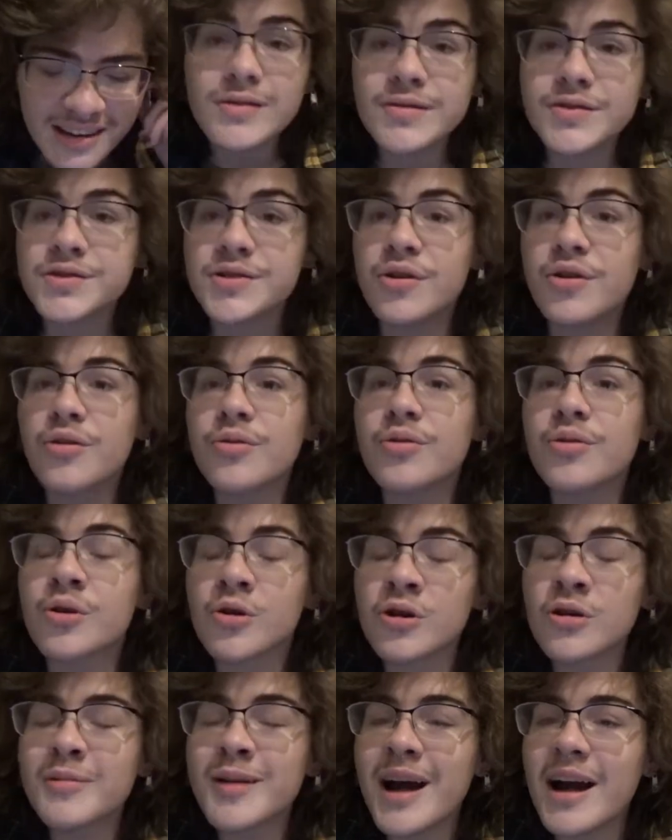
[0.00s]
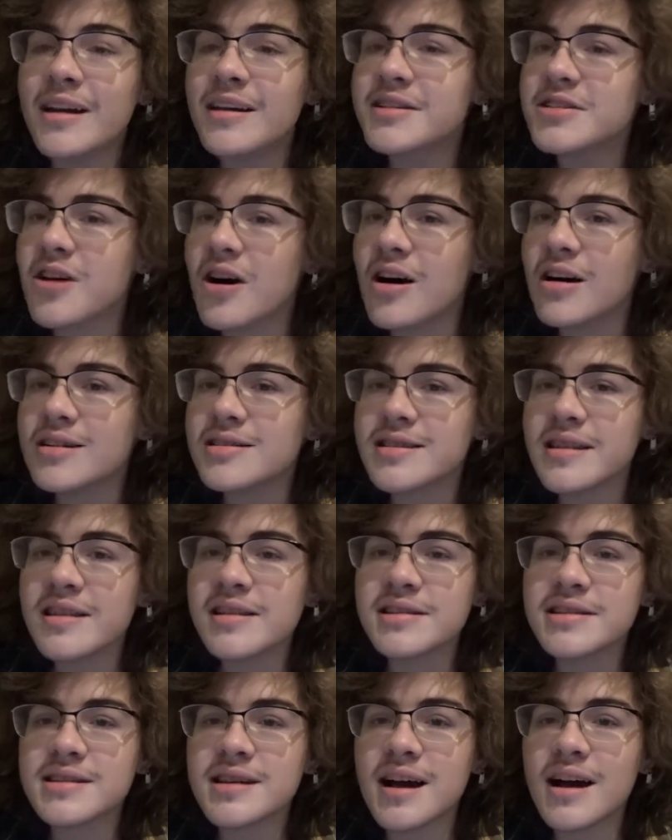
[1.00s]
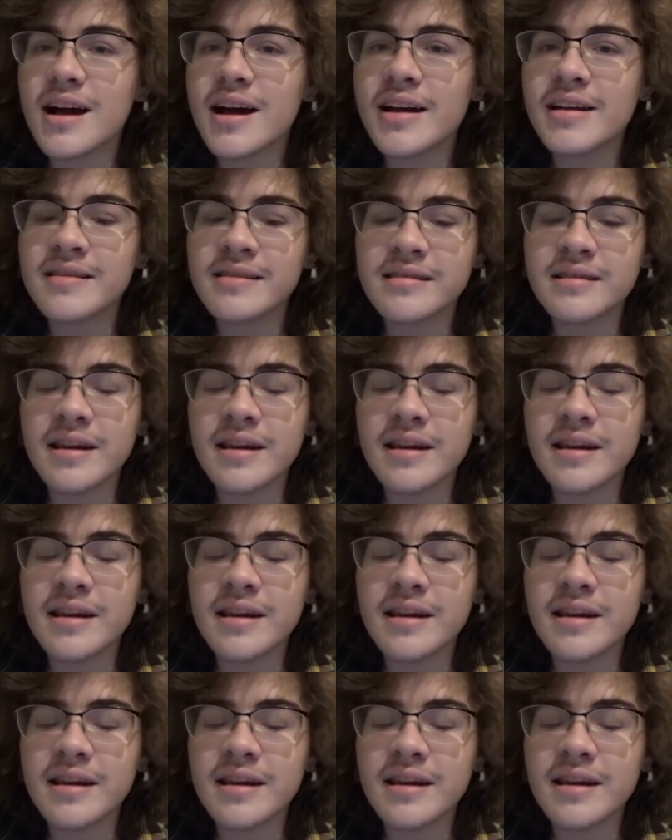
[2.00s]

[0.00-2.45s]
So the group kind of talks and they decide